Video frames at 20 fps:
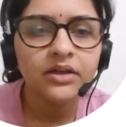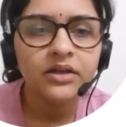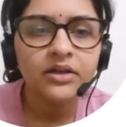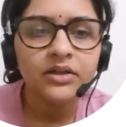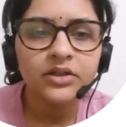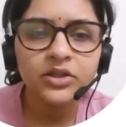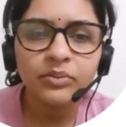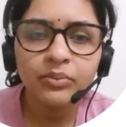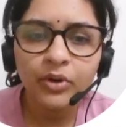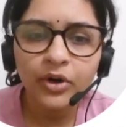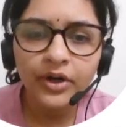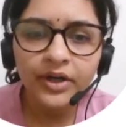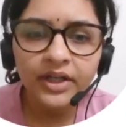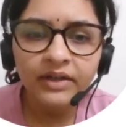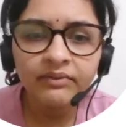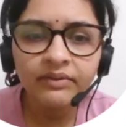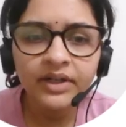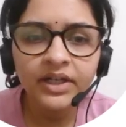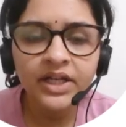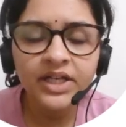So model
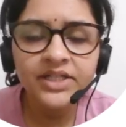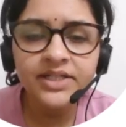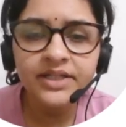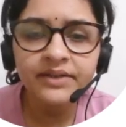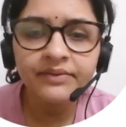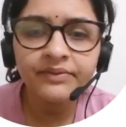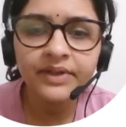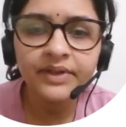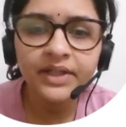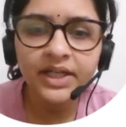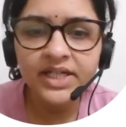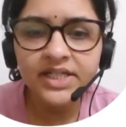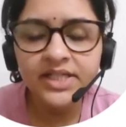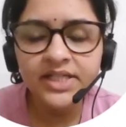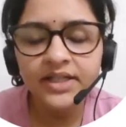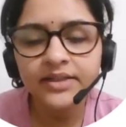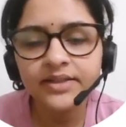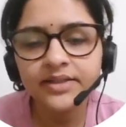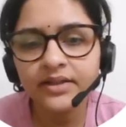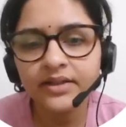village is a village
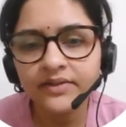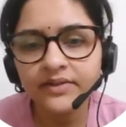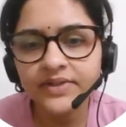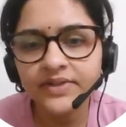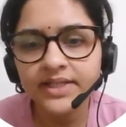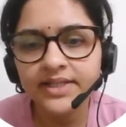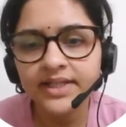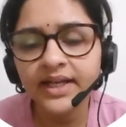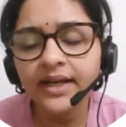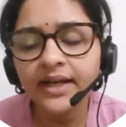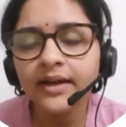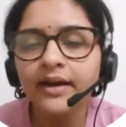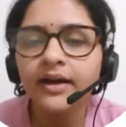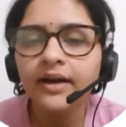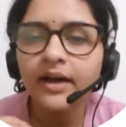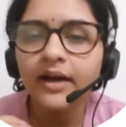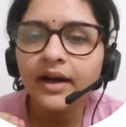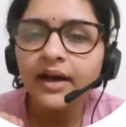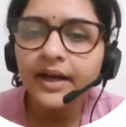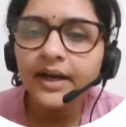that serves as an
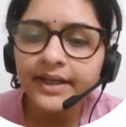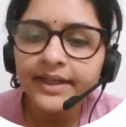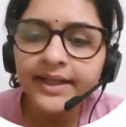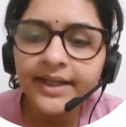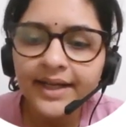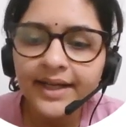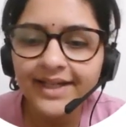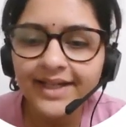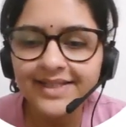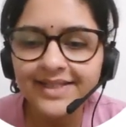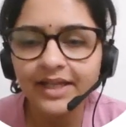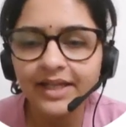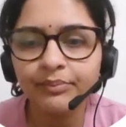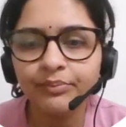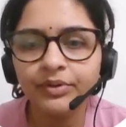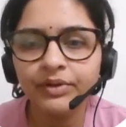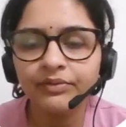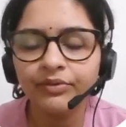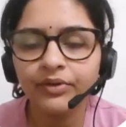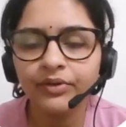ideal
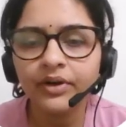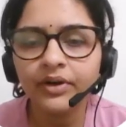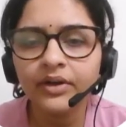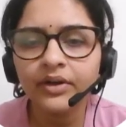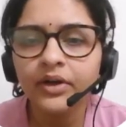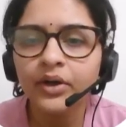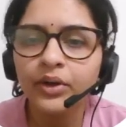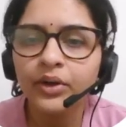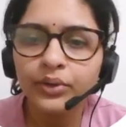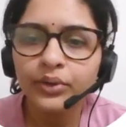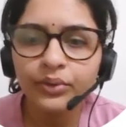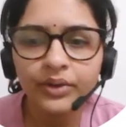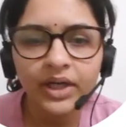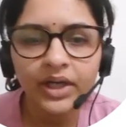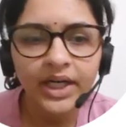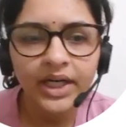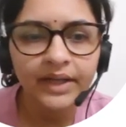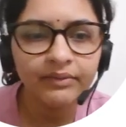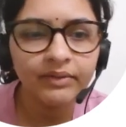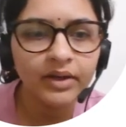example for rural
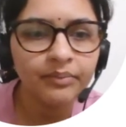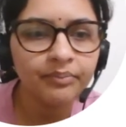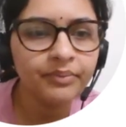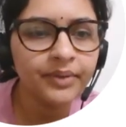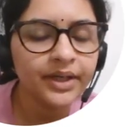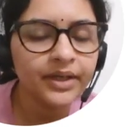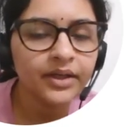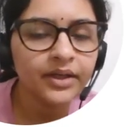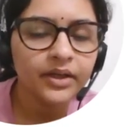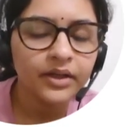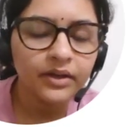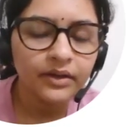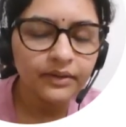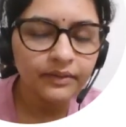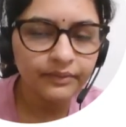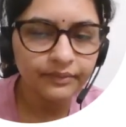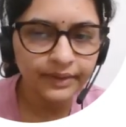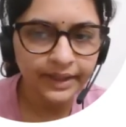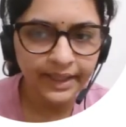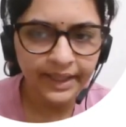development,
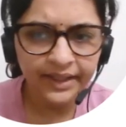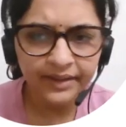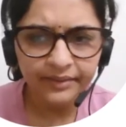where